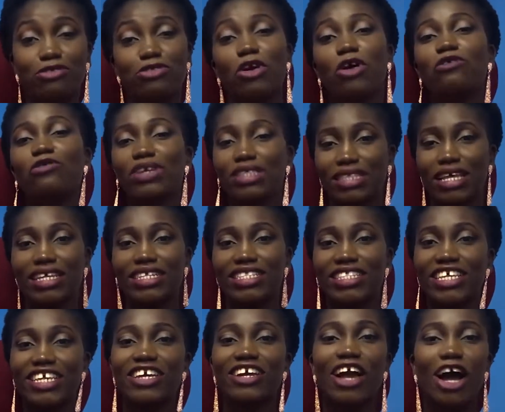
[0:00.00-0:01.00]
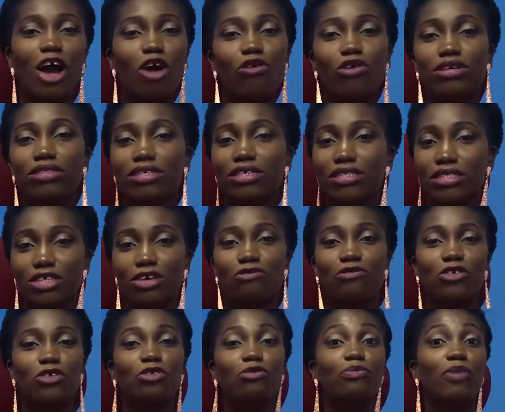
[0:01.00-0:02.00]
So recently, Gal was
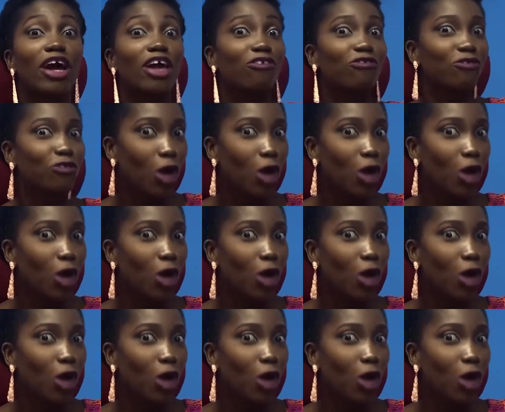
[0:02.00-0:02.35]
interviewed by